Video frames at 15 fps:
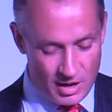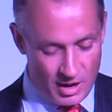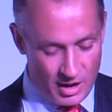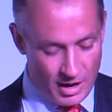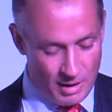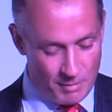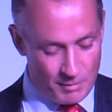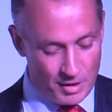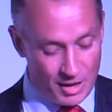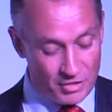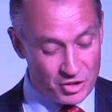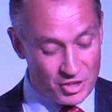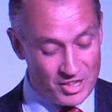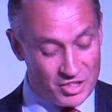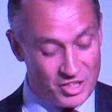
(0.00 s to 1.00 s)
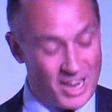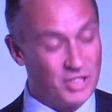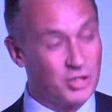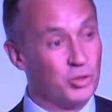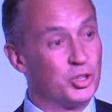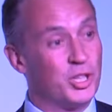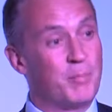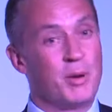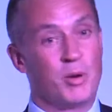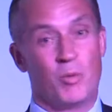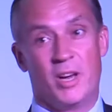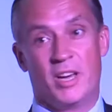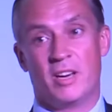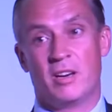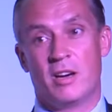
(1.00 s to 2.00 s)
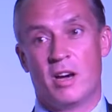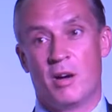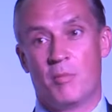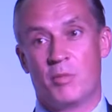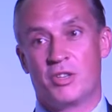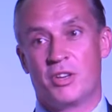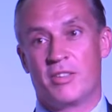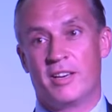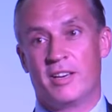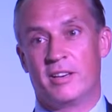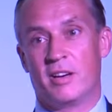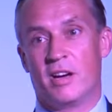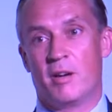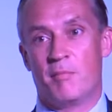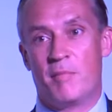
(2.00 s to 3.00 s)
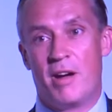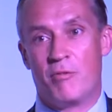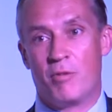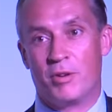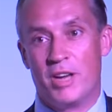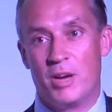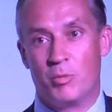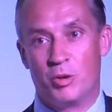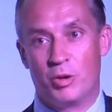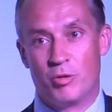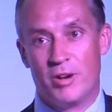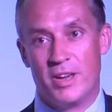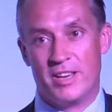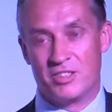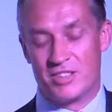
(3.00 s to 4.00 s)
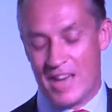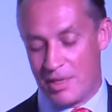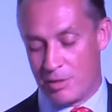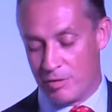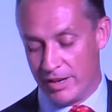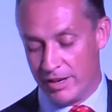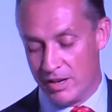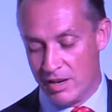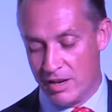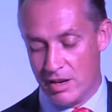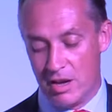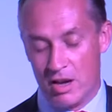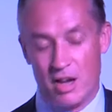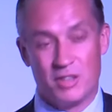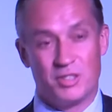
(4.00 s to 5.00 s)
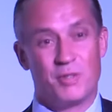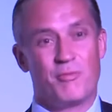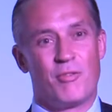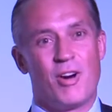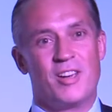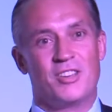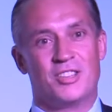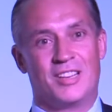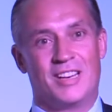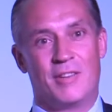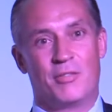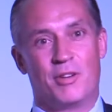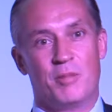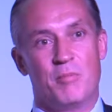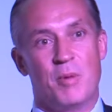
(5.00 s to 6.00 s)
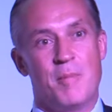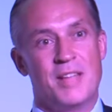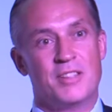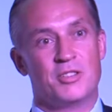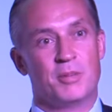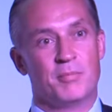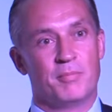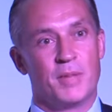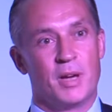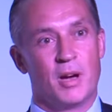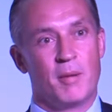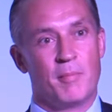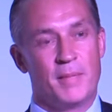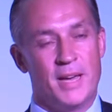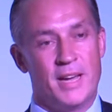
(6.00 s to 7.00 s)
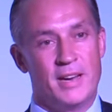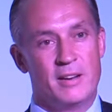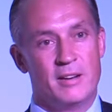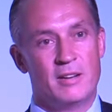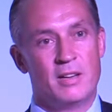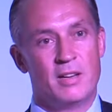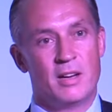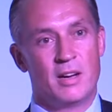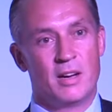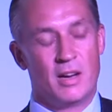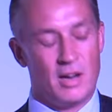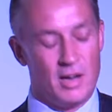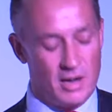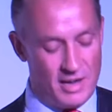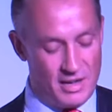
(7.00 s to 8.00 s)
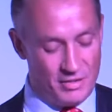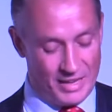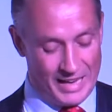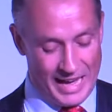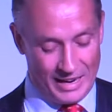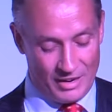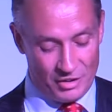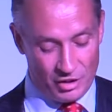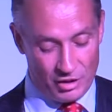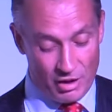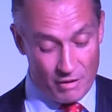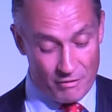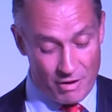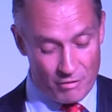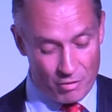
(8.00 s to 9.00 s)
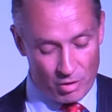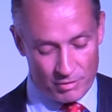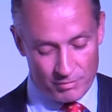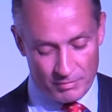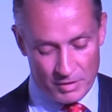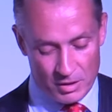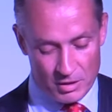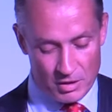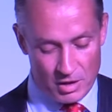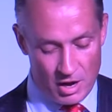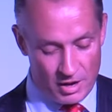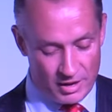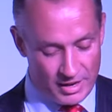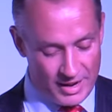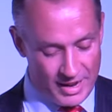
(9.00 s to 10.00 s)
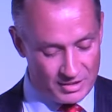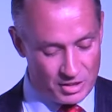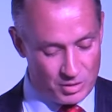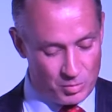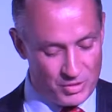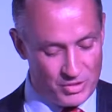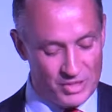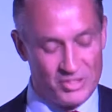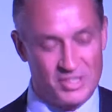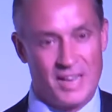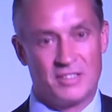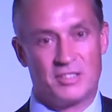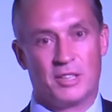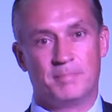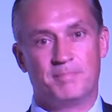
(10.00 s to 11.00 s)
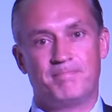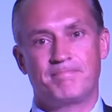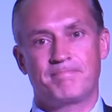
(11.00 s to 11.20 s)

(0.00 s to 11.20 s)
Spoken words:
London International Shipping Week, which I think everyone here would agree is gathering some very significant momentum in the calendar of everyone connected with this sector.